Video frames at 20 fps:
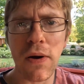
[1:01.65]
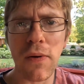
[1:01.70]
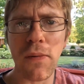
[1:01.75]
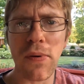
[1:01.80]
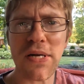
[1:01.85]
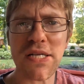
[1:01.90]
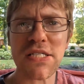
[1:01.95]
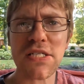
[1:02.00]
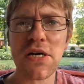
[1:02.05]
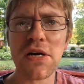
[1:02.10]

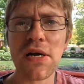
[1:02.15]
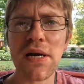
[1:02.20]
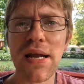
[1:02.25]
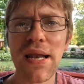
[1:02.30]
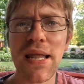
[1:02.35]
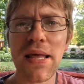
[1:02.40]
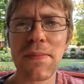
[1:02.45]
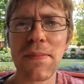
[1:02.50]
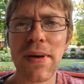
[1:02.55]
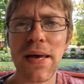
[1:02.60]
what's
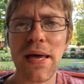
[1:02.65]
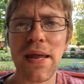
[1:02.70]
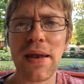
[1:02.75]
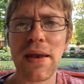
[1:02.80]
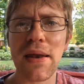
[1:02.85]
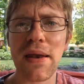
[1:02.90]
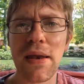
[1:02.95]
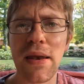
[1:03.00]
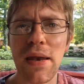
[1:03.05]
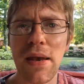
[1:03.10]
currently
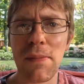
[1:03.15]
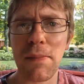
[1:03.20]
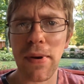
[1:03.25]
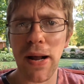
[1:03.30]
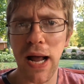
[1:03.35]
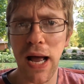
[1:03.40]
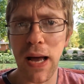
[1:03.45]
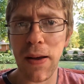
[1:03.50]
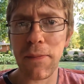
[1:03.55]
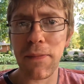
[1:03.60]

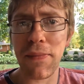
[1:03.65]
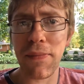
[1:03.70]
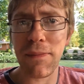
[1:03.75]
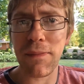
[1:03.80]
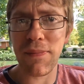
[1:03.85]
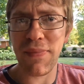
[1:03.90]
become